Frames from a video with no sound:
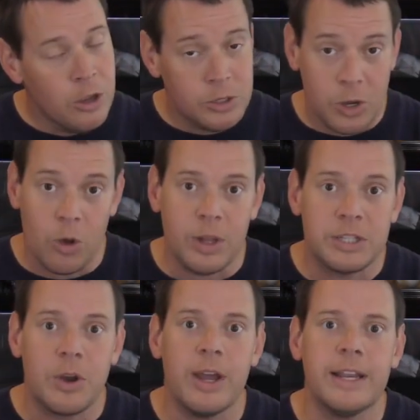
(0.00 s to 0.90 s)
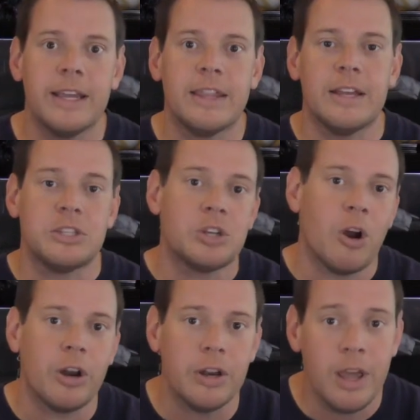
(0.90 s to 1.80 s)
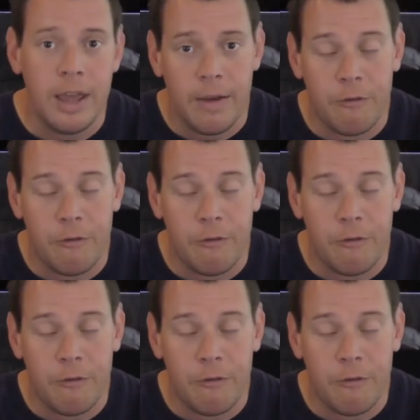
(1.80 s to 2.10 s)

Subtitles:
So let's go ahead and get that started.